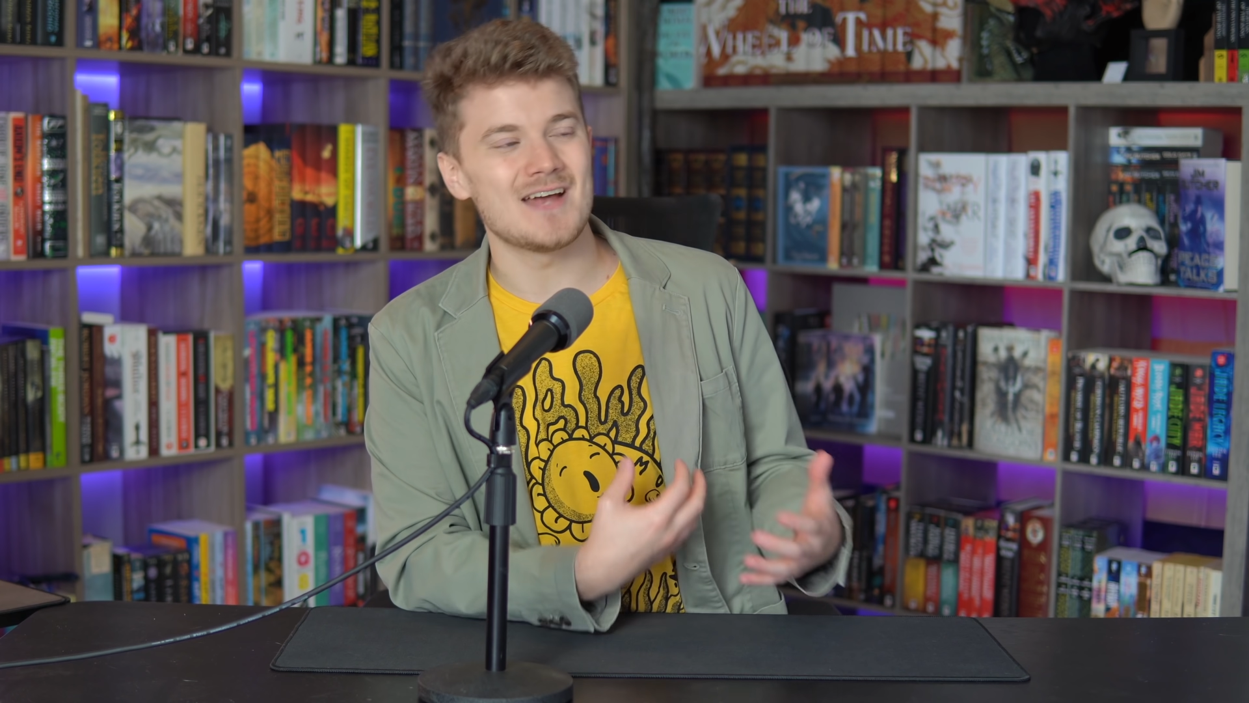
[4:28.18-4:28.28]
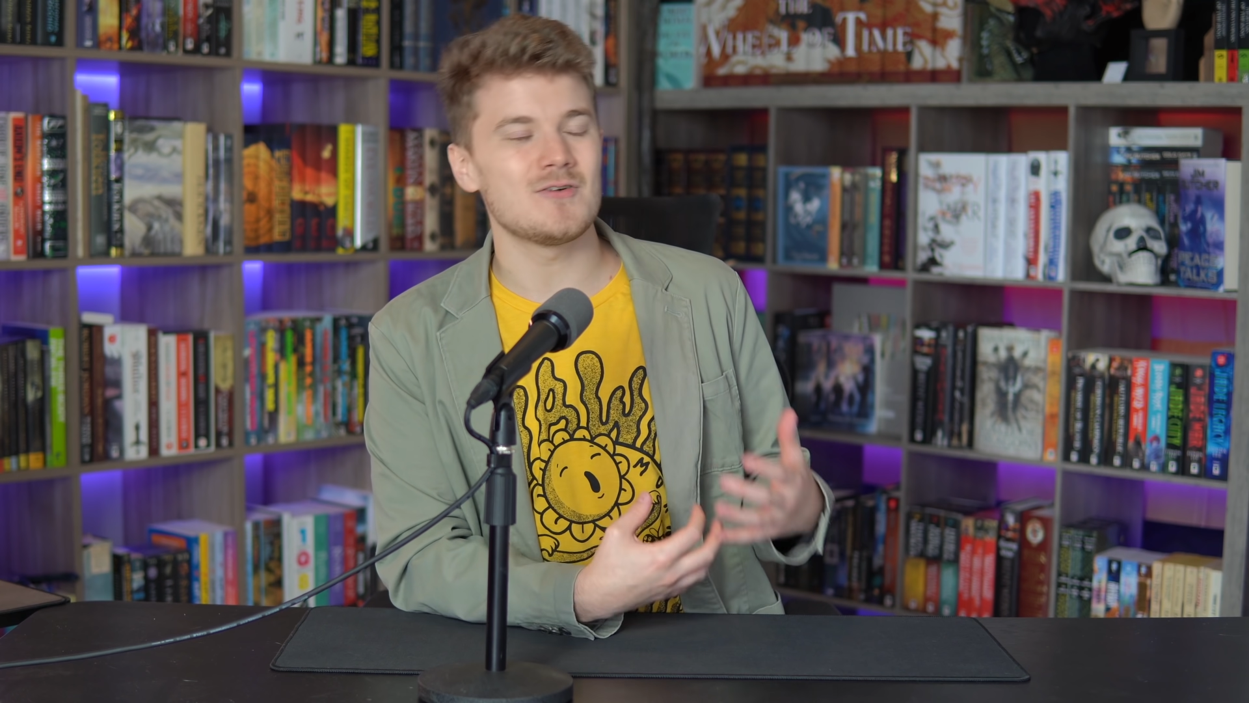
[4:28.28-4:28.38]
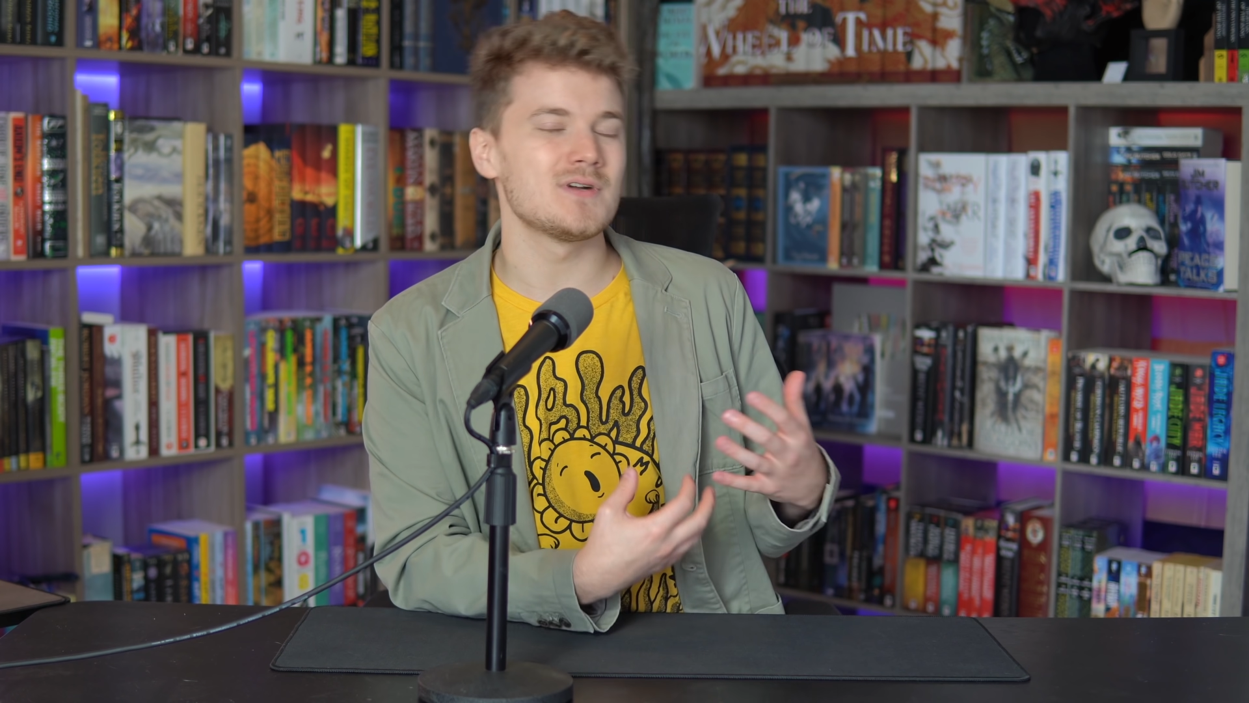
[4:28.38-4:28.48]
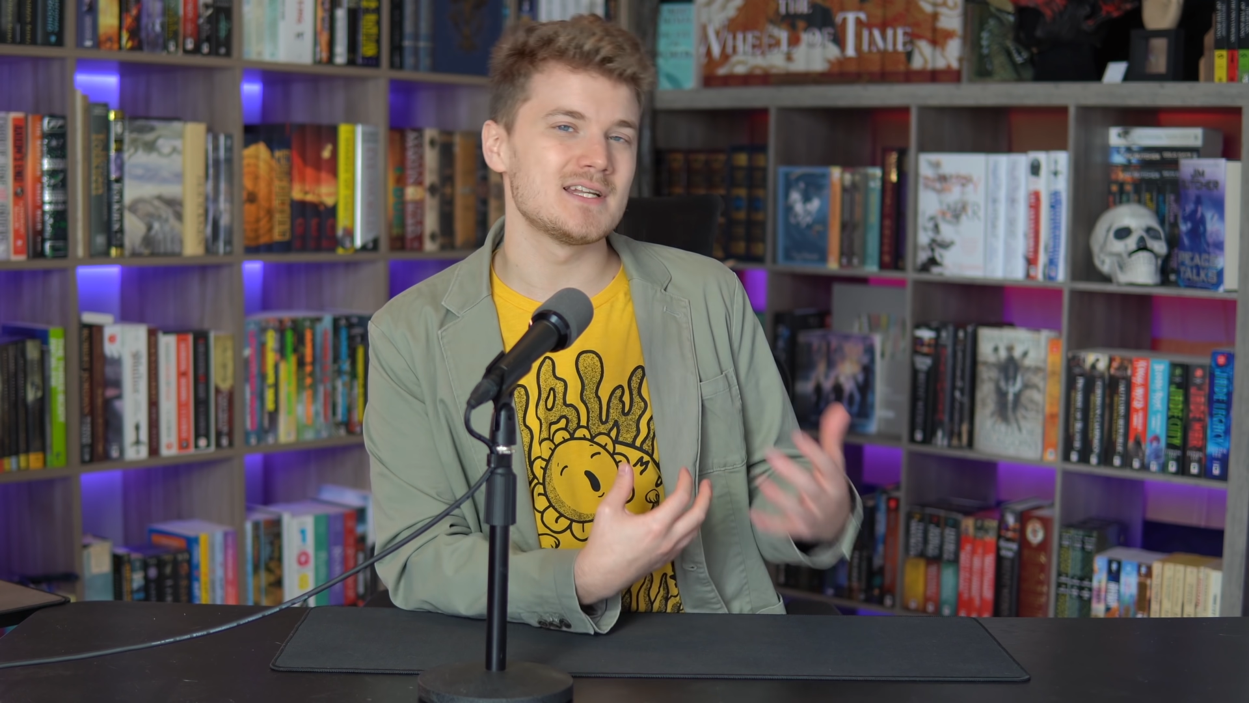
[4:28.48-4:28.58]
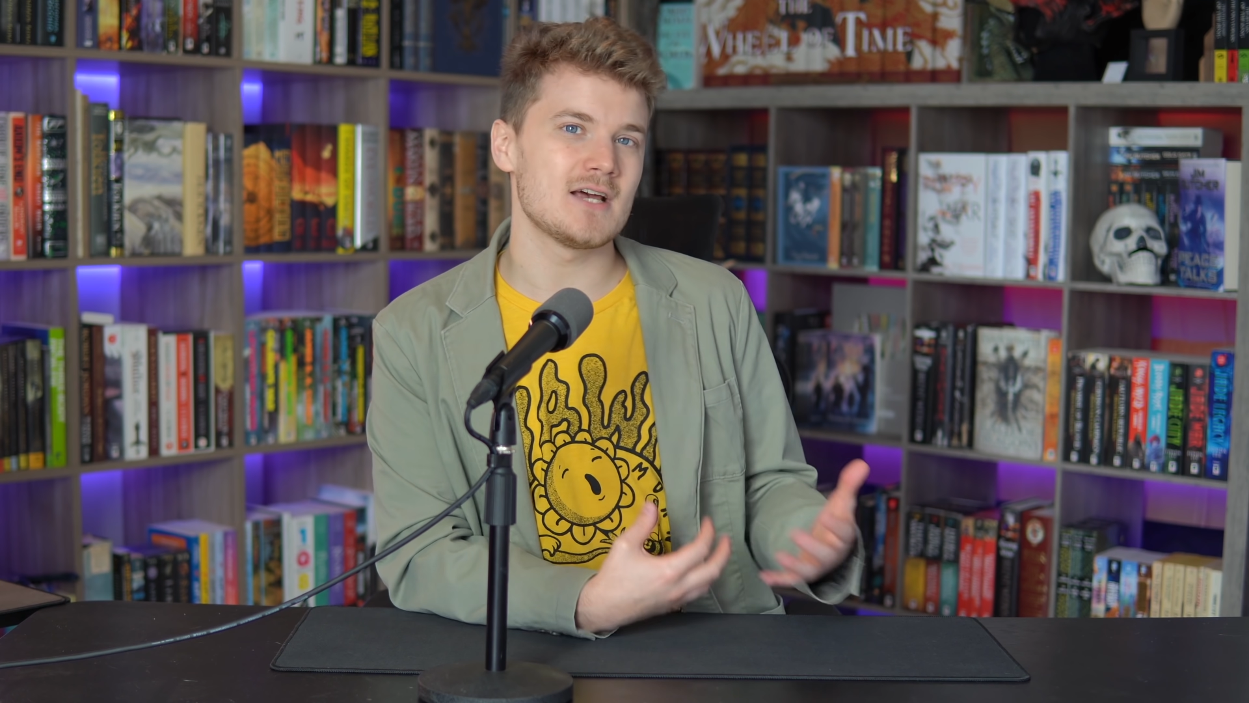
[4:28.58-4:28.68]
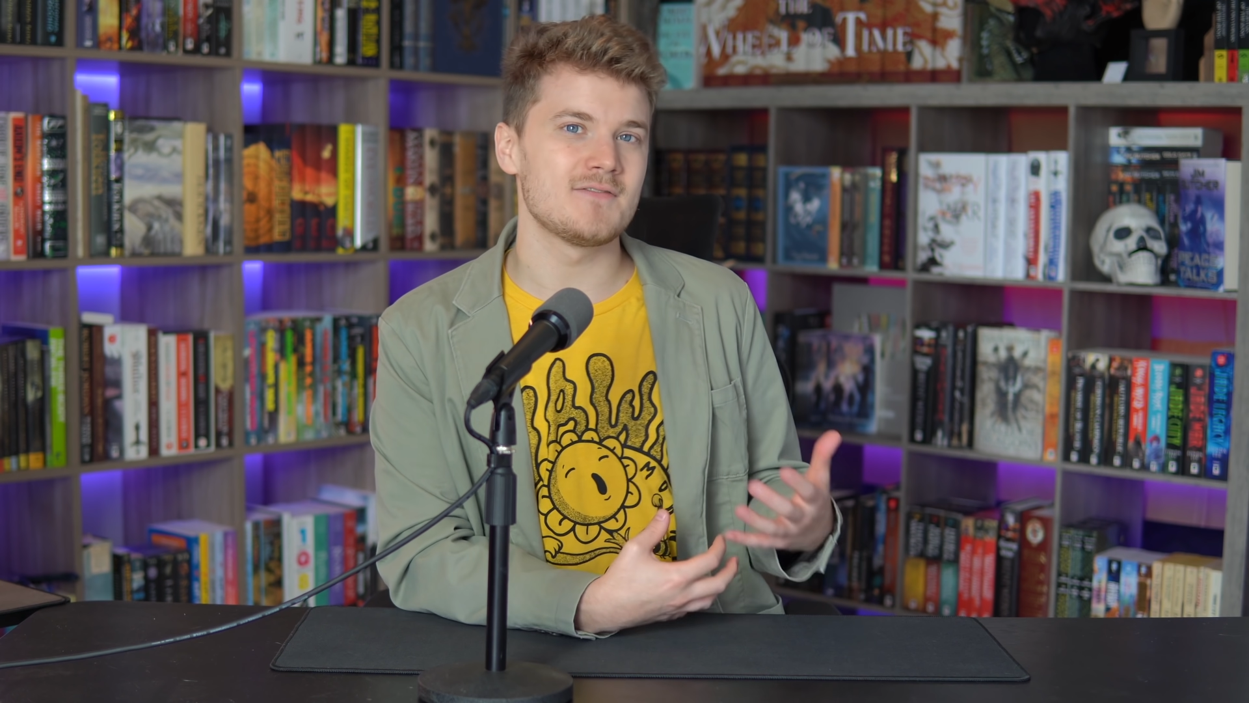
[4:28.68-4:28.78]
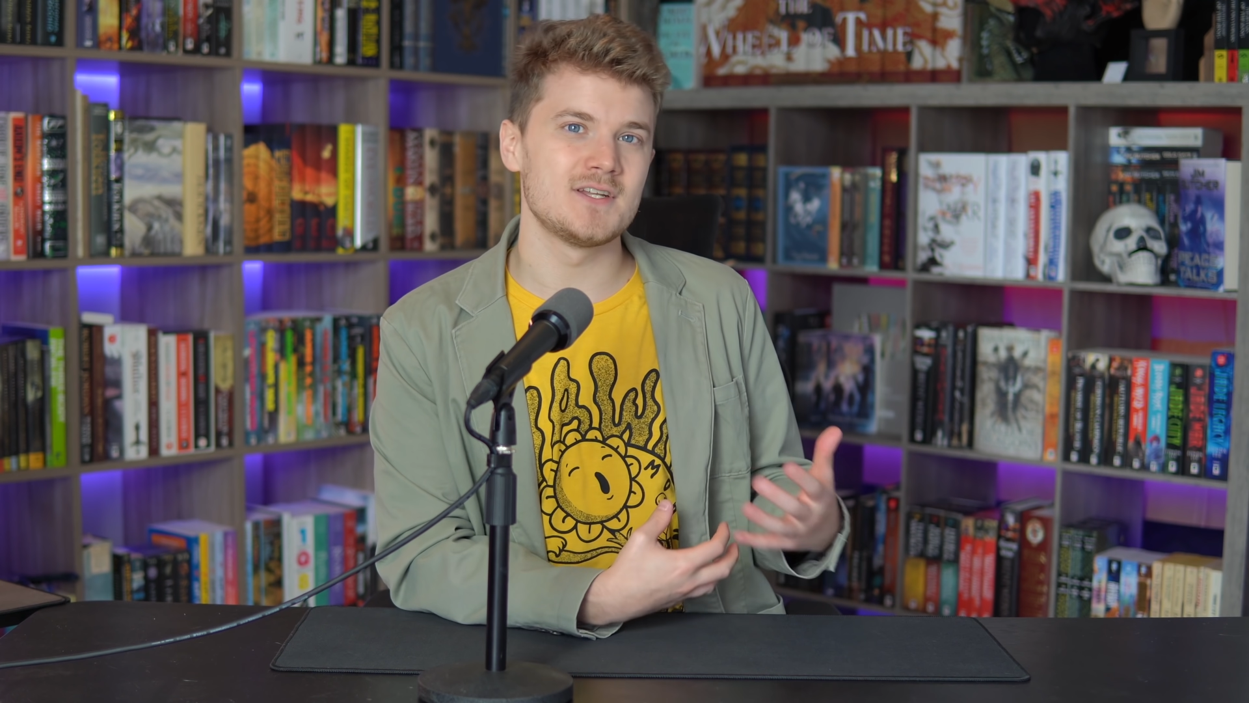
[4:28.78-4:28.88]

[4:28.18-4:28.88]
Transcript: I don't want to delve